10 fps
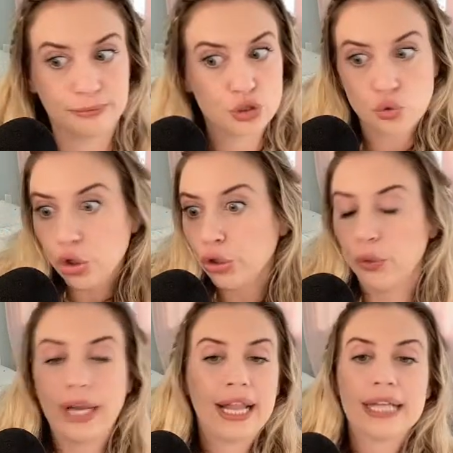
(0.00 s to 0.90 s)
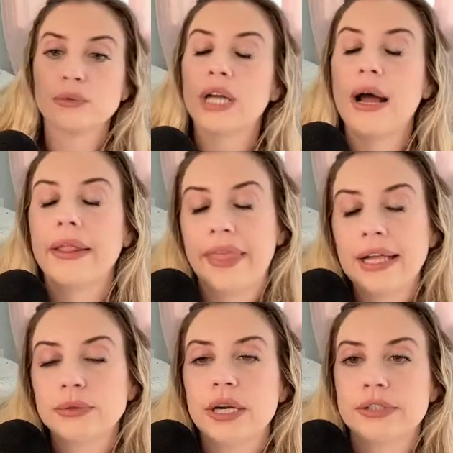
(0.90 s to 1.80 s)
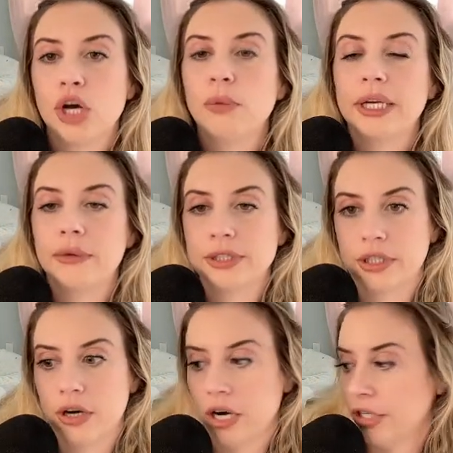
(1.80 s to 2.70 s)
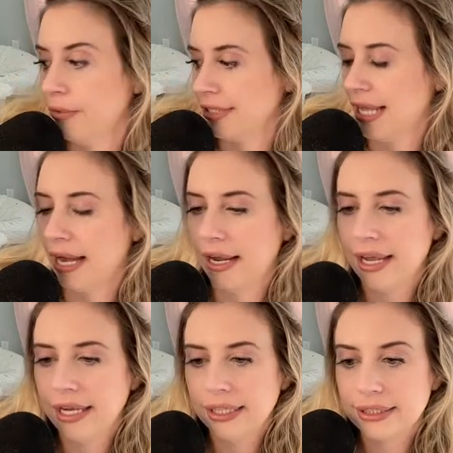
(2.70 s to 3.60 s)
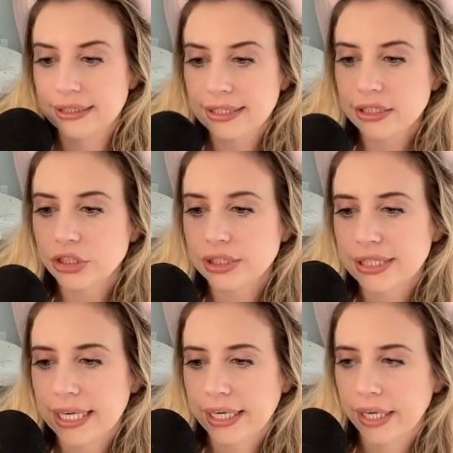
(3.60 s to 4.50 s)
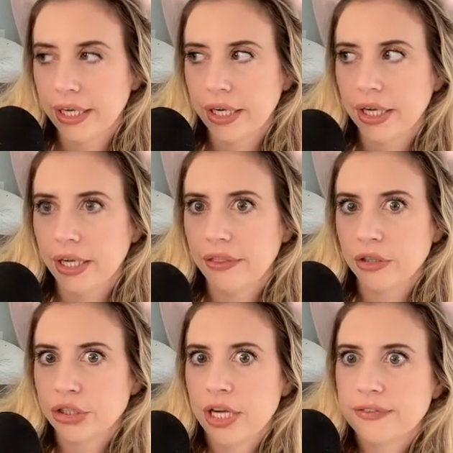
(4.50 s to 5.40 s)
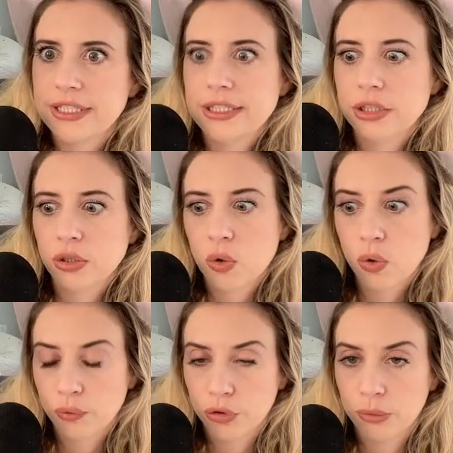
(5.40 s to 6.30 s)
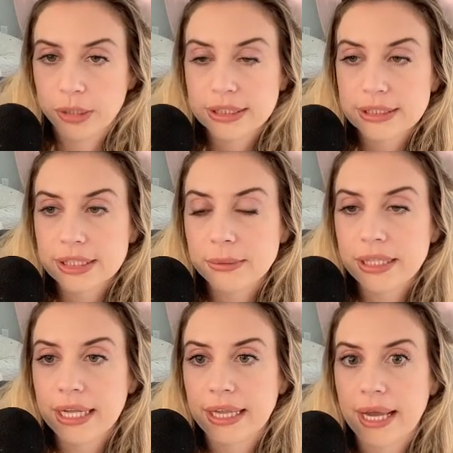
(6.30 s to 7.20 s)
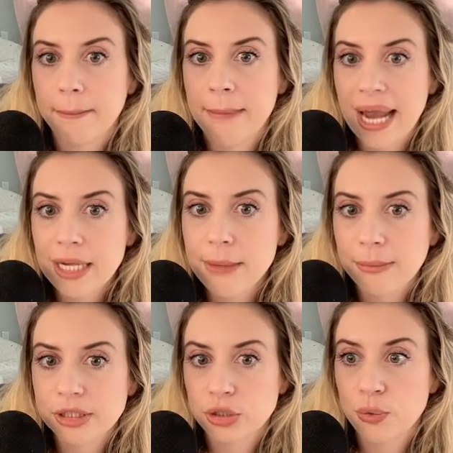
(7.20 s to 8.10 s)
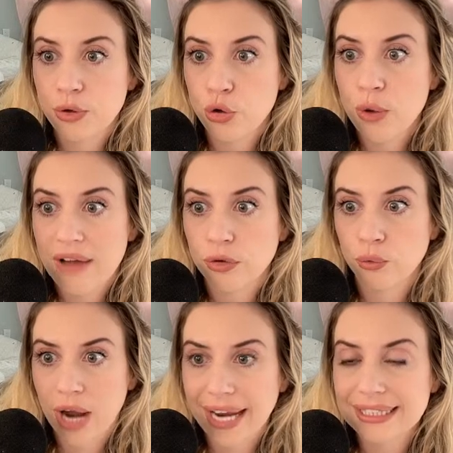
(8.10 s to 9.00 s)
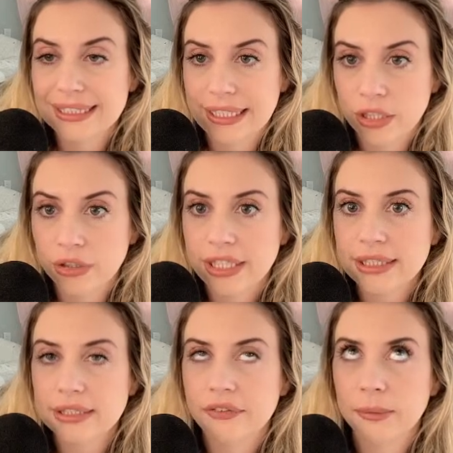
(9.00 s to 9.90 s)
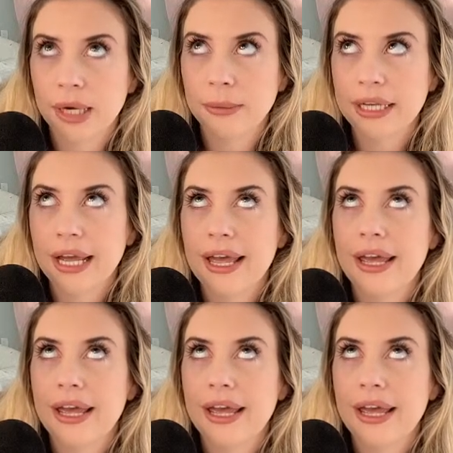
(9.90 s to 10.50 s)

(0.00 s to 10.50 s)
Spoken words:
True. And that's what I was hoping he was going to argue, is that this isn't just like there's enough seats in the courtroom. This is something that, like, many members who do have a right to hear this of the public,